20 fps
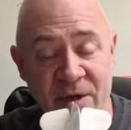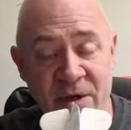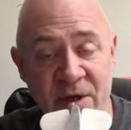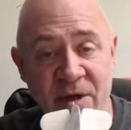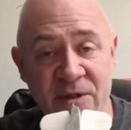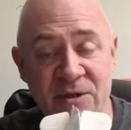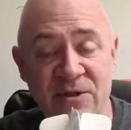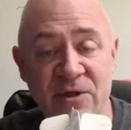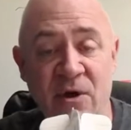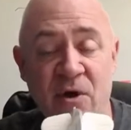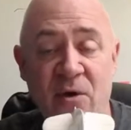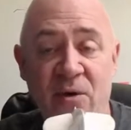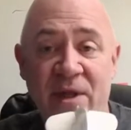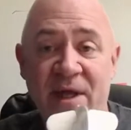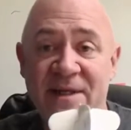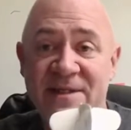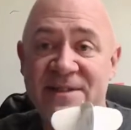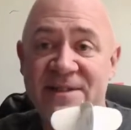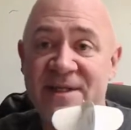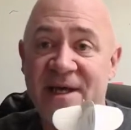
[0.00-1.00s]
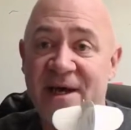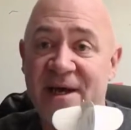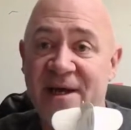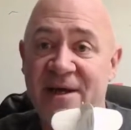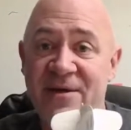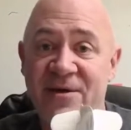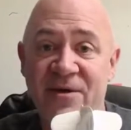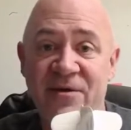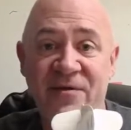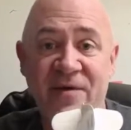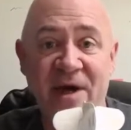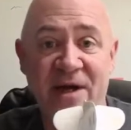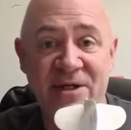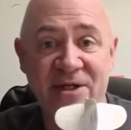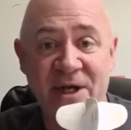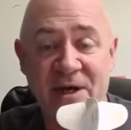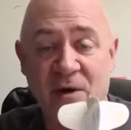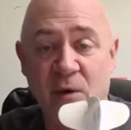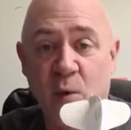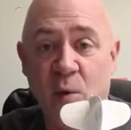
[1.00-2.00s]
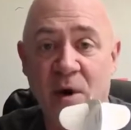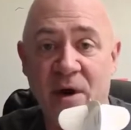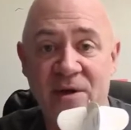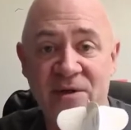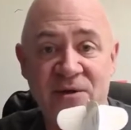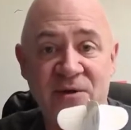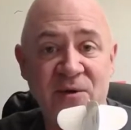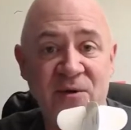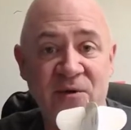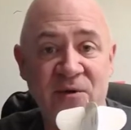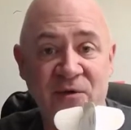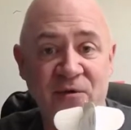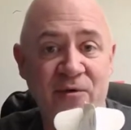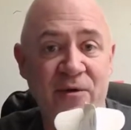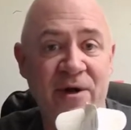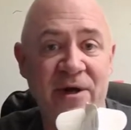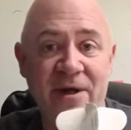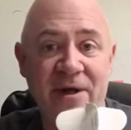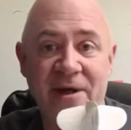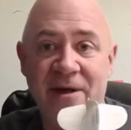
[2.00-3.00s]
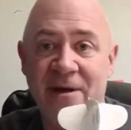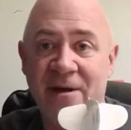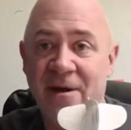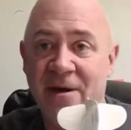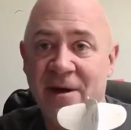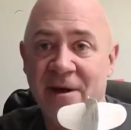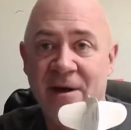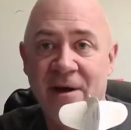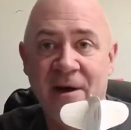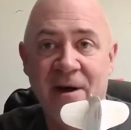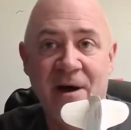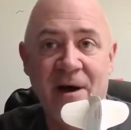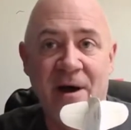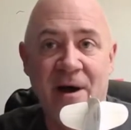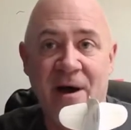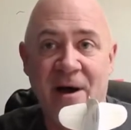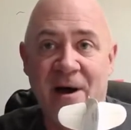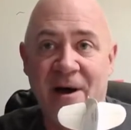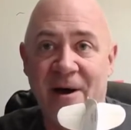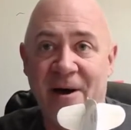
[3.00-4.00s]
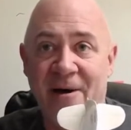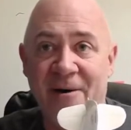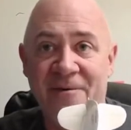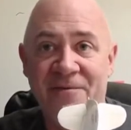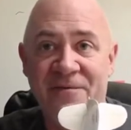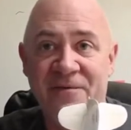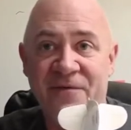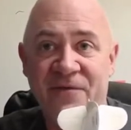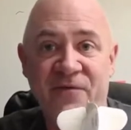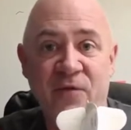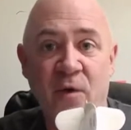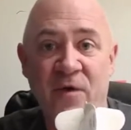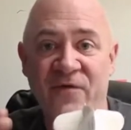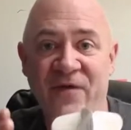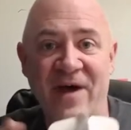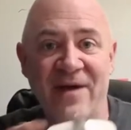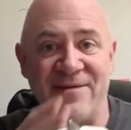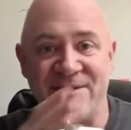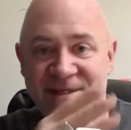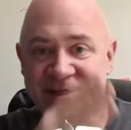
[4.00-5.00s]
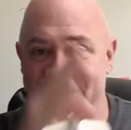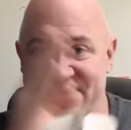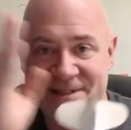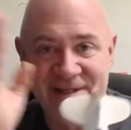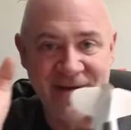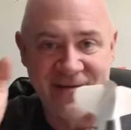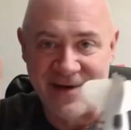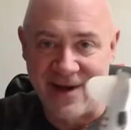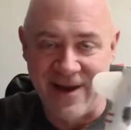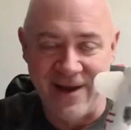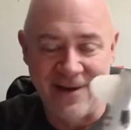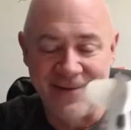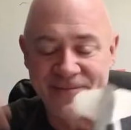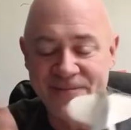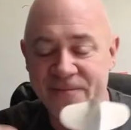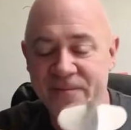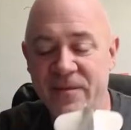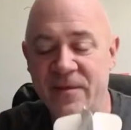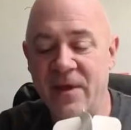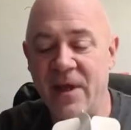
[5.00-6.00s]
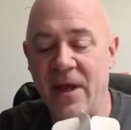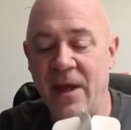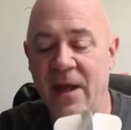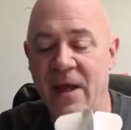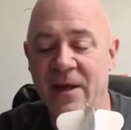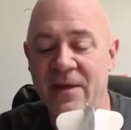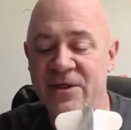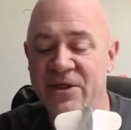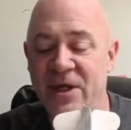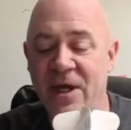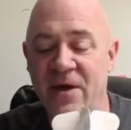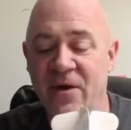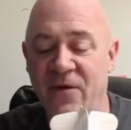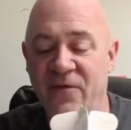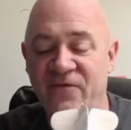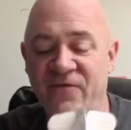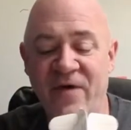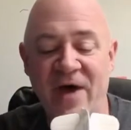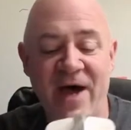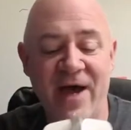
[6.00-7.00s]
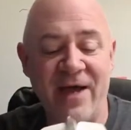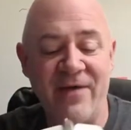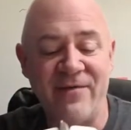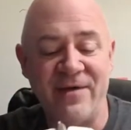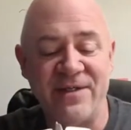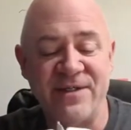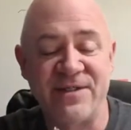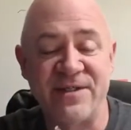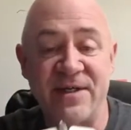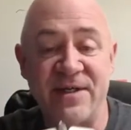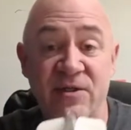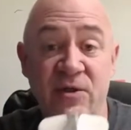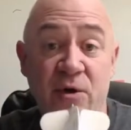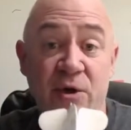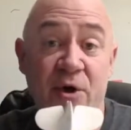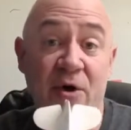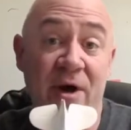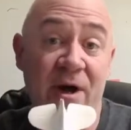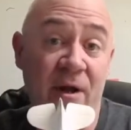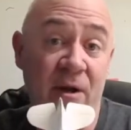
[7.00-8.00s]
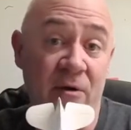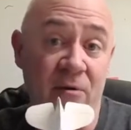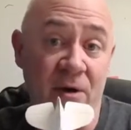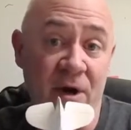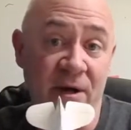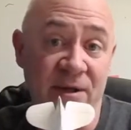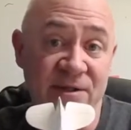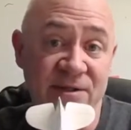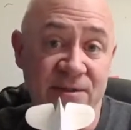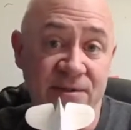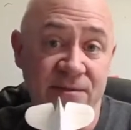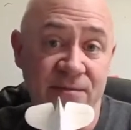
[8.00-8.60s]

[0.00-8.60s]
So let's say you've got channel 1, 2, 3, um, 4, 5, 6, 7, 8. And channel 5 and 6 are your ailerons.